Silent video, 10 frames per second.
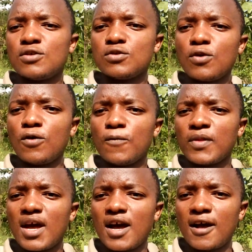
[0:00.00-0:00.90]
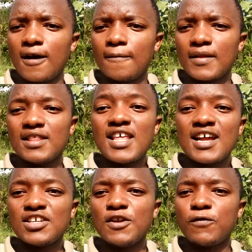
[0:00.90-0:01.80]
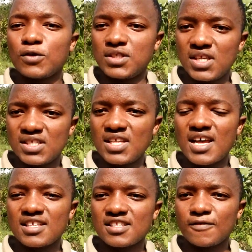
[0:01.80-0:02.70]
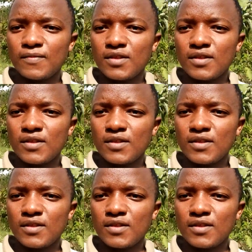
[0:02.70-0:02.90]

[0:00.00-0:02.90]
So and they are trained for 6 years.